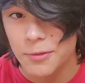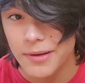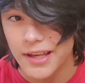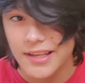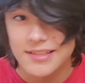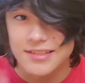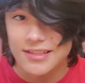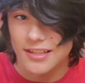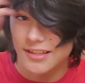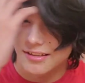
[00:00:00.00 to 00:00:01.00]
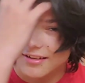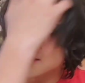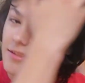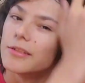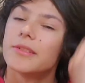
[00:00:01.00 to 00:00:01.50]
my eyes because
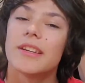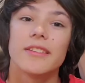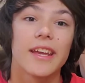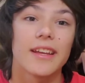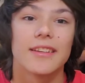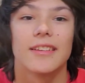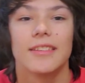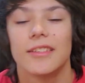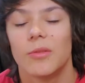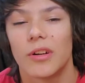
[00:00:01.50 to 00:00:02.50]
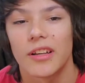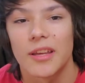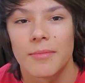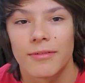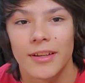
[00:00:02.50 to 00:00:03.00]
of Lieutenant Dan wanted to get
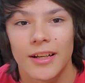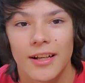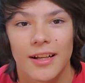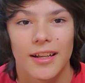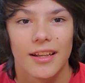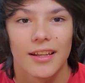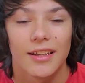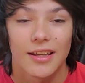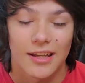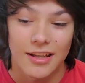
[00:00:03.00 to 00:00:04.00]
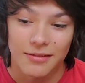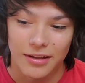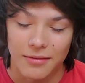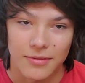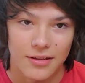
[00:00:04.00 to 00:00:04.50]
my finger. He didn't
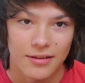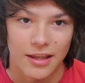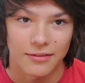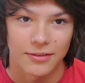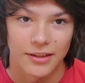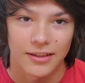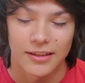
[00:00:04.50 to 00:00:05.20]
get me, thankfully.